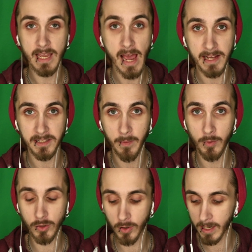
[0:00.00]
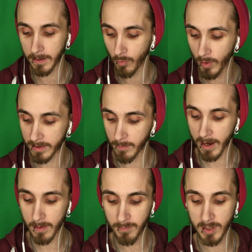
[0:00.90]
Yes, I'm just gonna wet
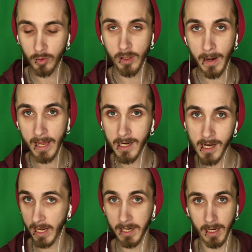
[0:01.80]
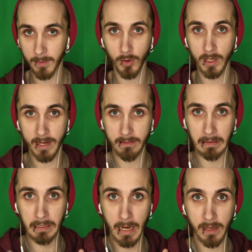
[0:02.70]
my beauty blender and I'm gonna get
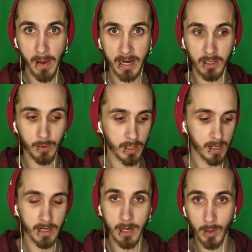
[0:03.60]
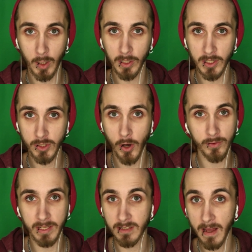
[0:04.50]
right back to you. And we're gonna start
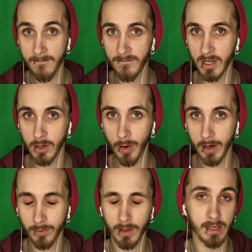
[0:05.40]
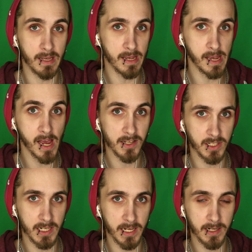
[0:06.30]
this video out.
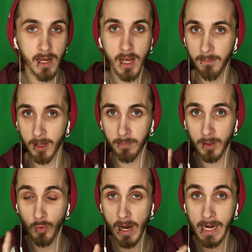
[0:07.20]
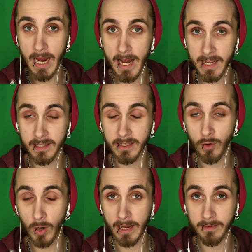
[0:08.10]
Yes indeed. But while I
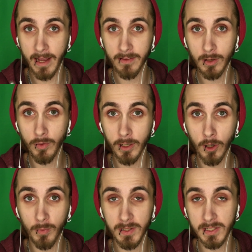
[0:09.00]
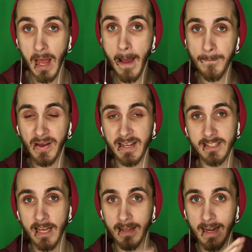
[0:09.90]
collect that, you can always press
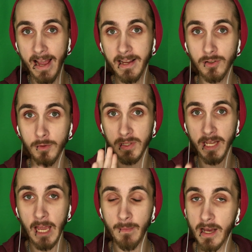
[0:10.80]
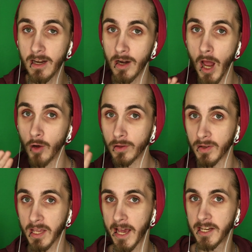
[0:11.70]
that like, subscribe and
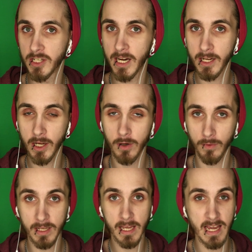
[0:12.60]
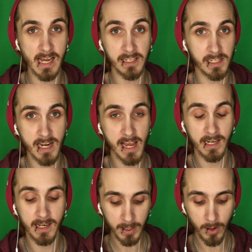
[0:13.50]
notification icon. Yes
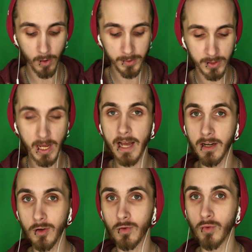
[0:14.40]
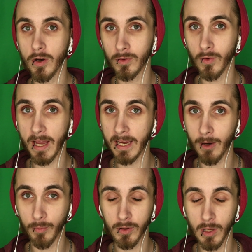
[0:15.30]
indeed, because I do want to hang
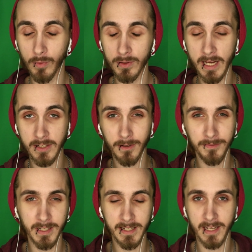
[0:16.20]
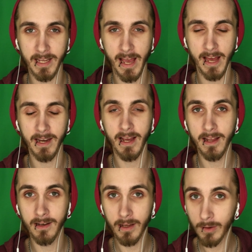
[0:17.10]
out with you as often as I can,
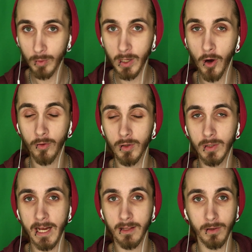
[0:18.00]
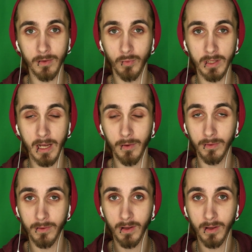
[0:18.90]
and we can't do that without